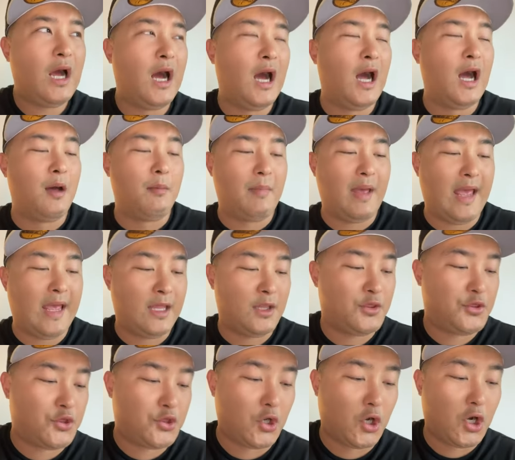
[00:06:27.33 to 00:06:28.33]
Um,
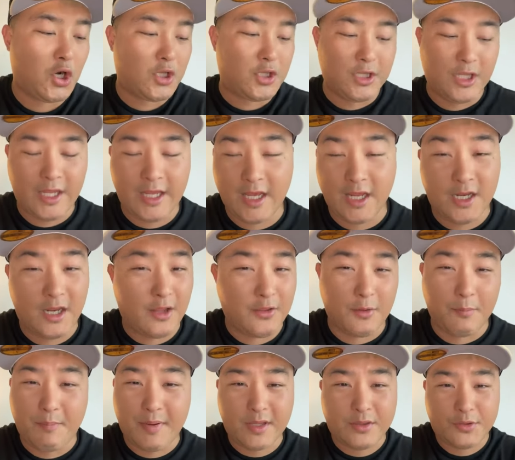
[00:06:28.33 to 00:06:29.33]
and thirdly,
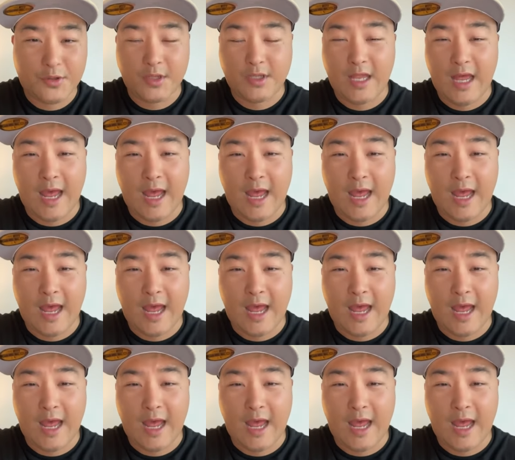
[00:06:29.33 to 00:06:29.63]
another big thing